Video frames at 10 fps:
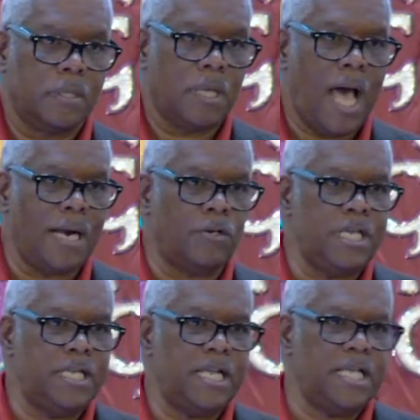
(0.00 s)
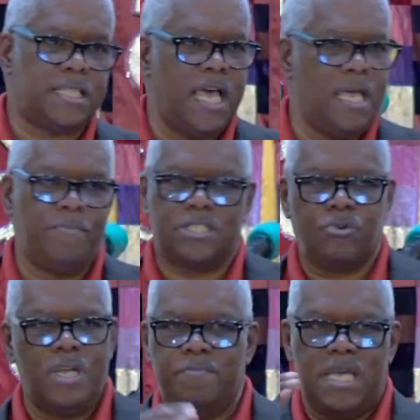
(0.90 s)
I don't need anything
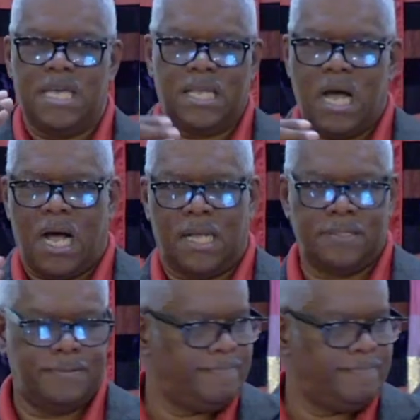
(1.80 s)
between me and God.